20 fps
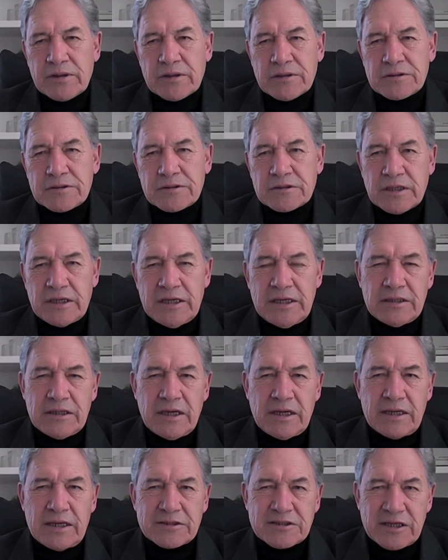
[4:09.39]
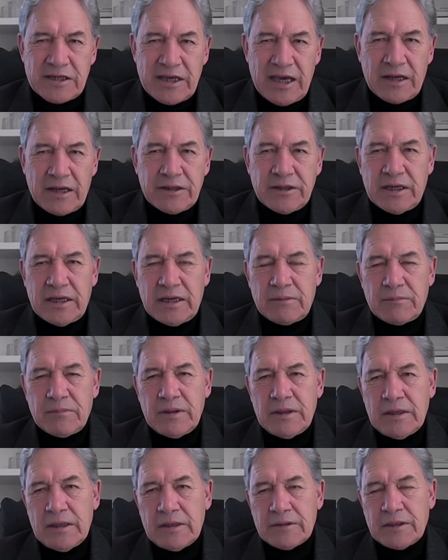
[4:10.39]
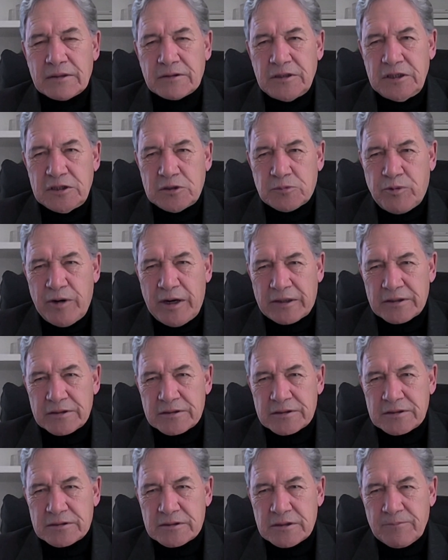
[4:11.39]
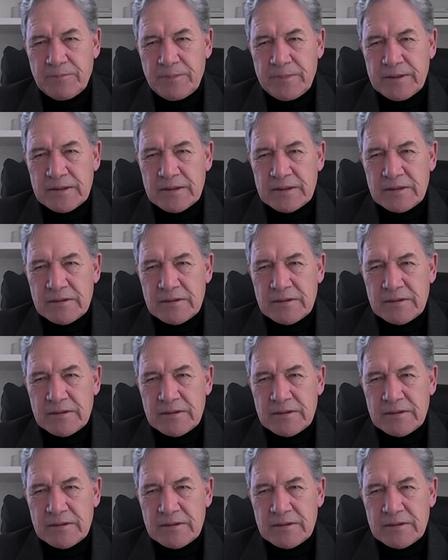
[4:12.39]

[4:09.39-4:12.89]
because it's in our name that these practices